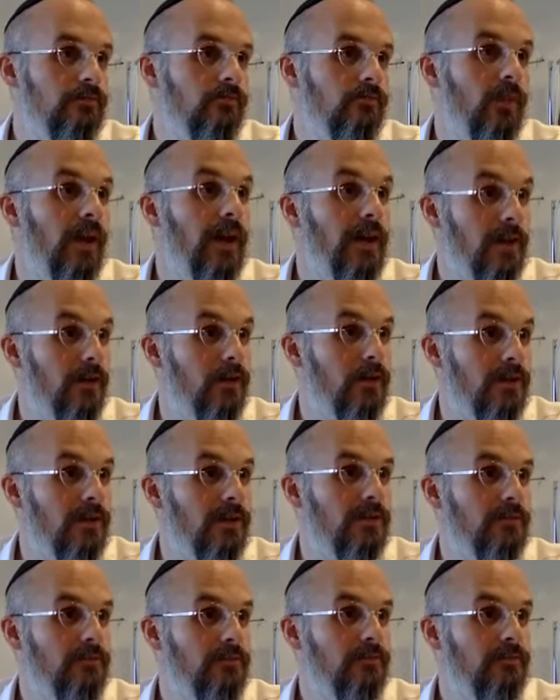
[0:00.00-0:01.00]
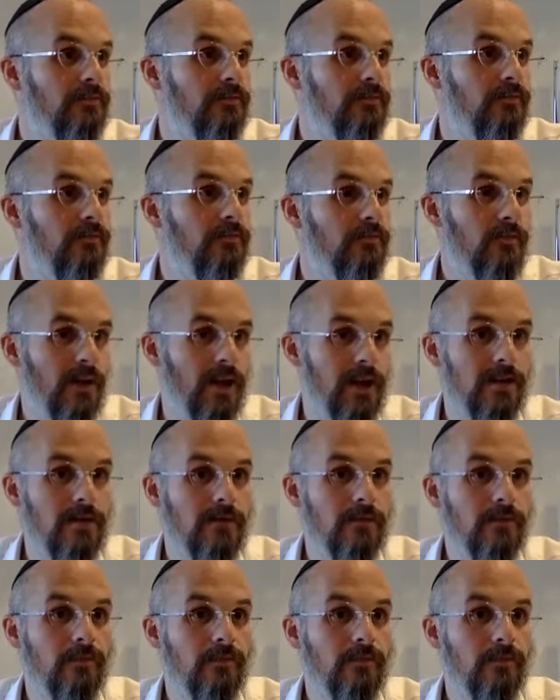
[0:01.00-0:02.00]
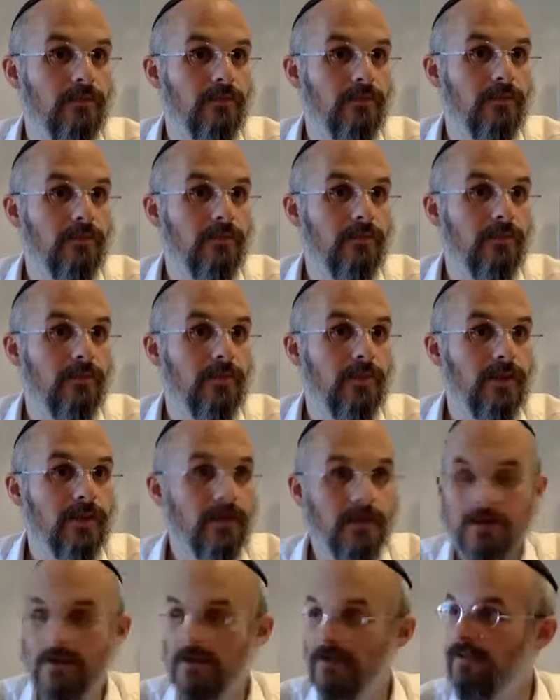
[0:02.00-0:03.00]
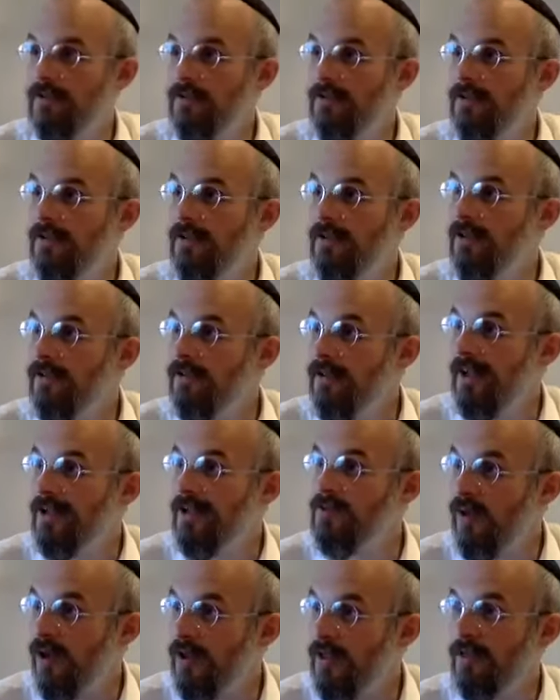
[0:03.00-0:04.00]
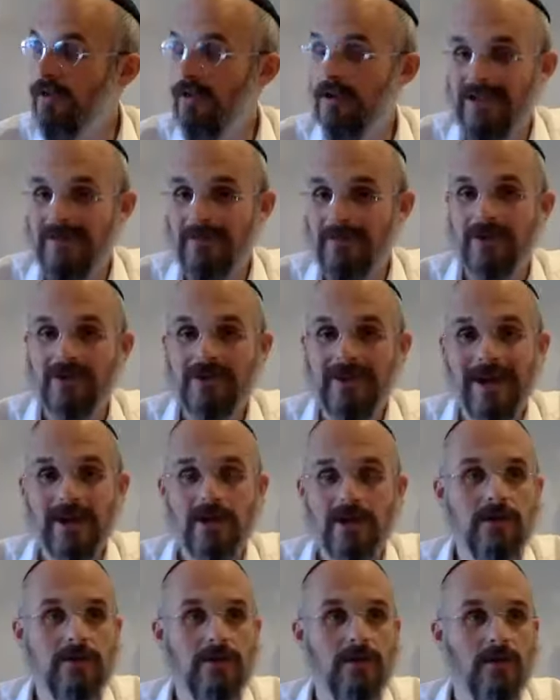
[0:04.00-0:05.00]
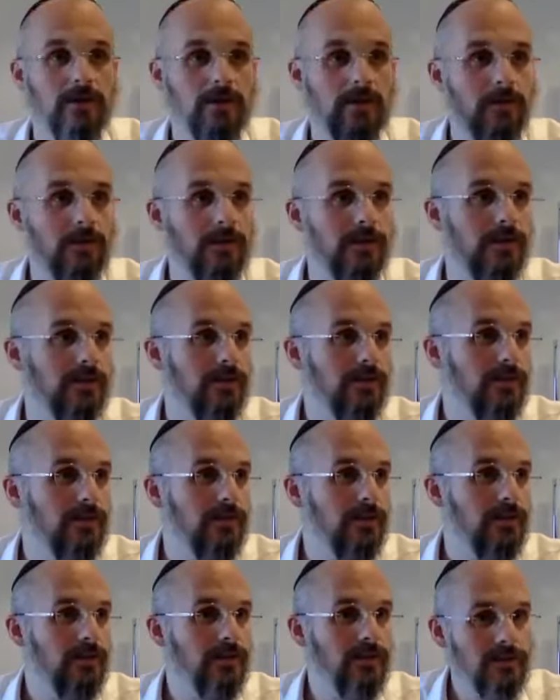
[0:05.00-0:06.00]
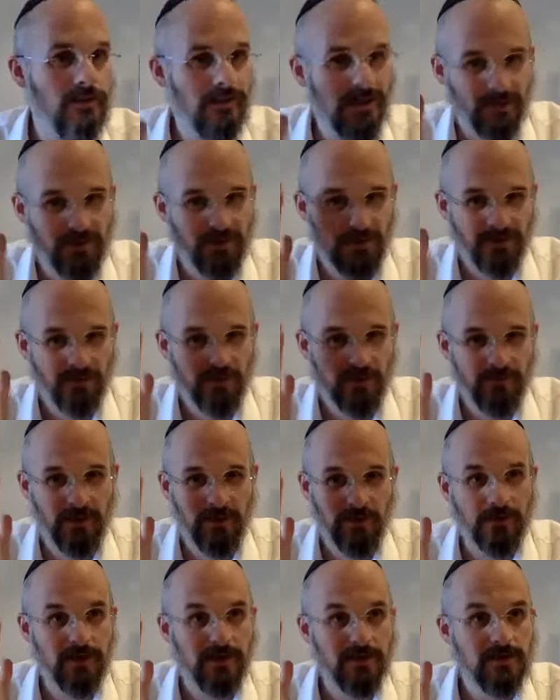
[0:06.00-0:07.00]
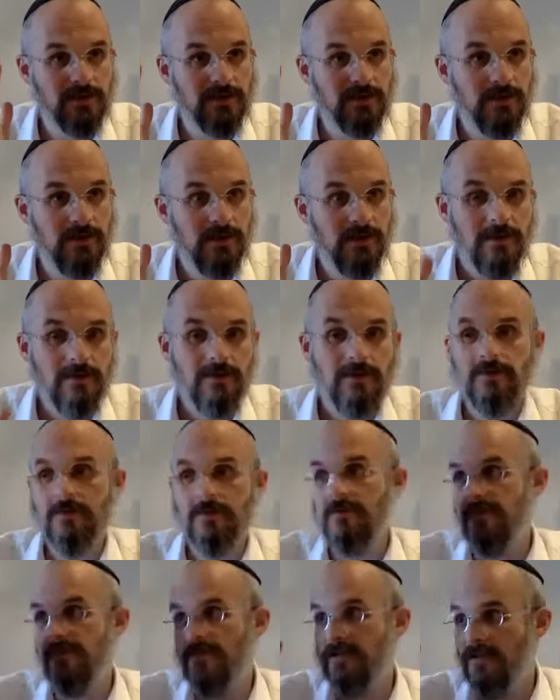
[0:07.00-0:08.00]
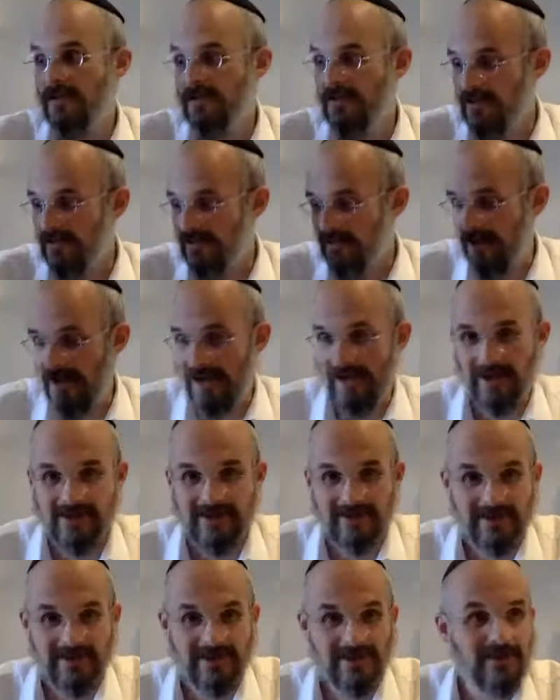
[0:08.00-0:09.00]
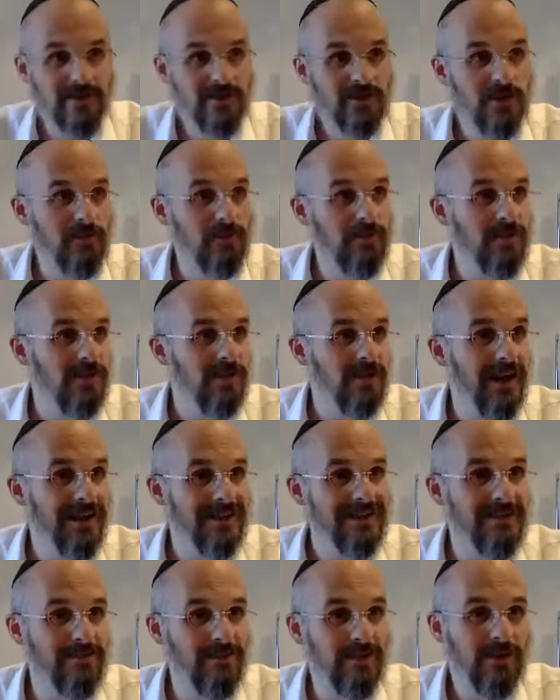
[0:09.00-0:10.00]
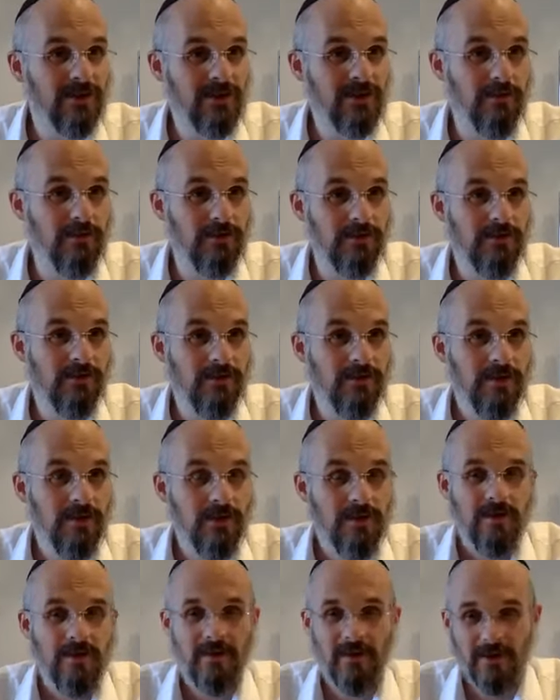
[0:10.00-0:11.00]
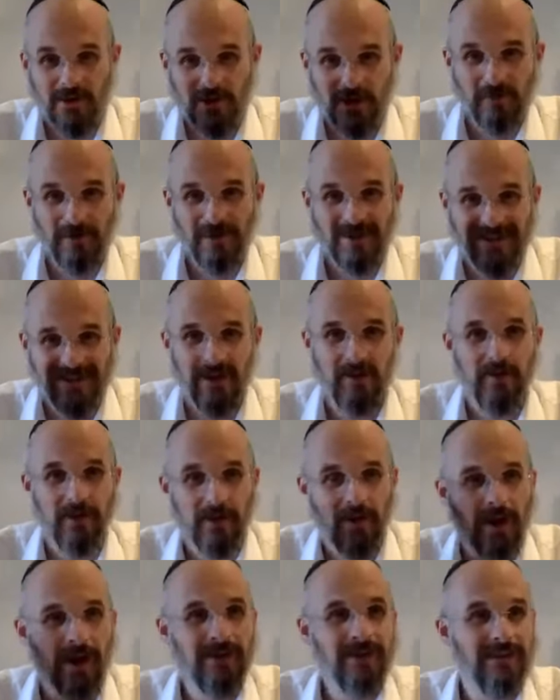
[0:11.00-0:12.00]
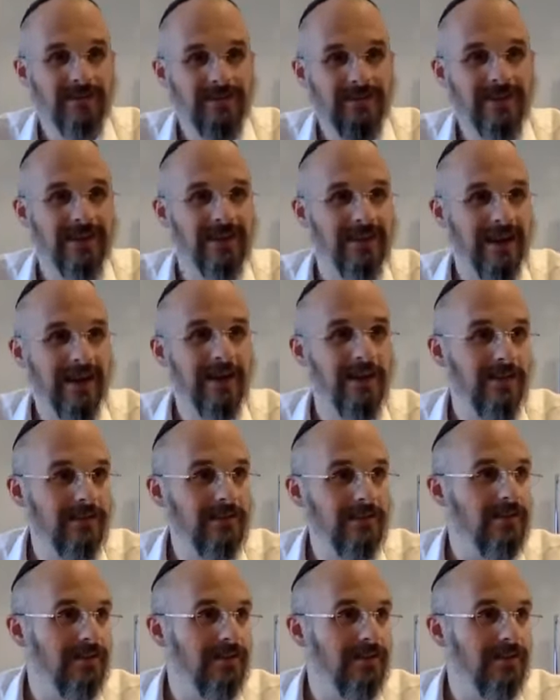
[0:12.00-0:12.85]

Like clothing. Get it? Clear? That's why thought, speech, and action is called clothing. It's very important to remember this. There's the essence of the neshama, the etzim neshama, the neshama itself, the godly DNA.